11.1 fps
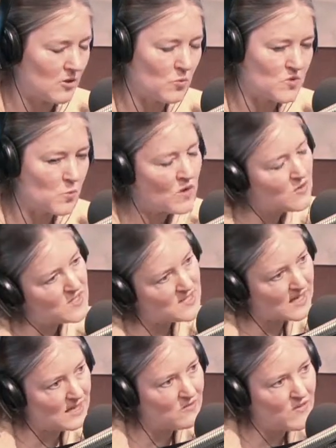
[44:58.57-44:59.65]
was one of his
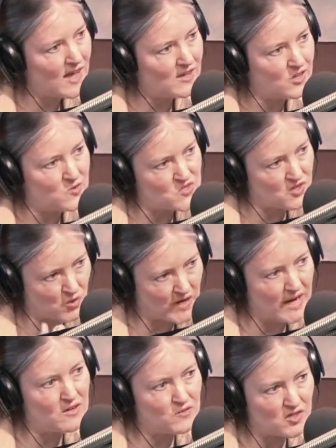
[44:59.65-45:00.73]
key values, the
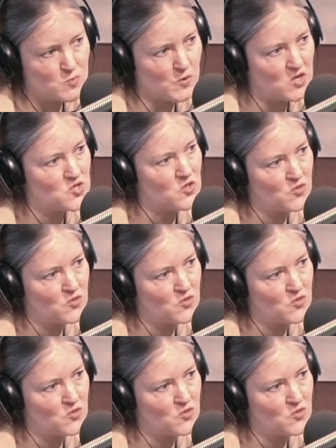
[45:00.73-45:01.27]
creative expression